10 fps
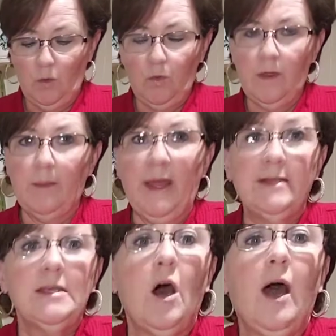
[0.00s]
Ooh, that
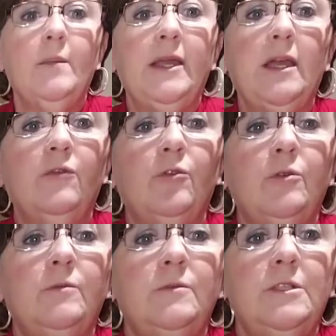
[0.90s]
pan's hot. Be
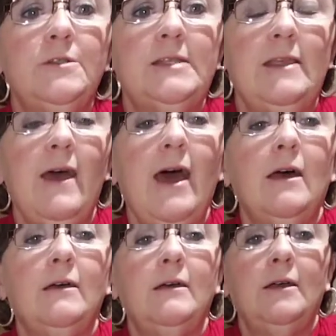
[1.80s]
careful. Do you see
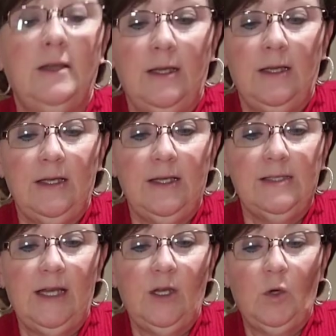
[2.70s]
that?
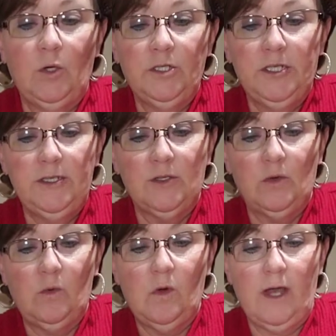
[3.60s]
Is that gorgeous
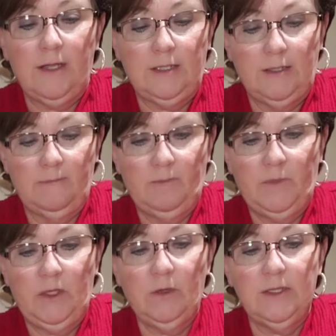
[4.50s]
or what?
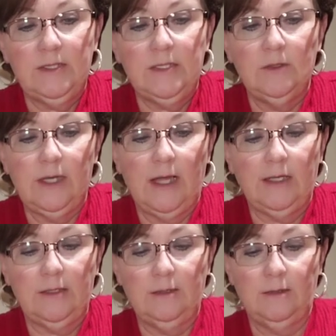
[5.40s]
You can still
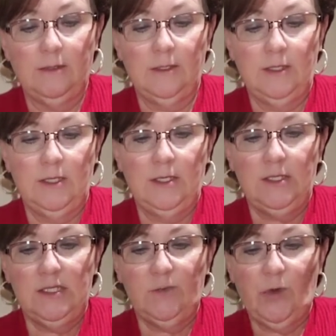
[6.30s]
kind of
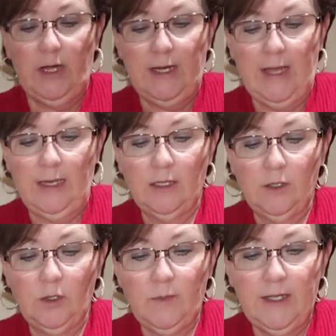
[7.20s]
spread it out a
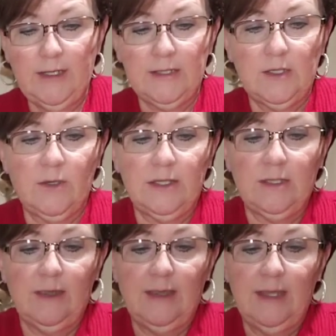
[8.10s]
little bit so it
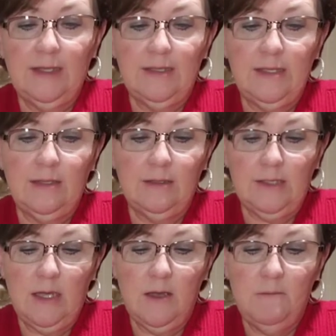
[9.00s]
thins it
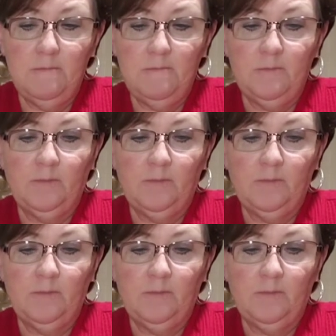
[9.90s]
some.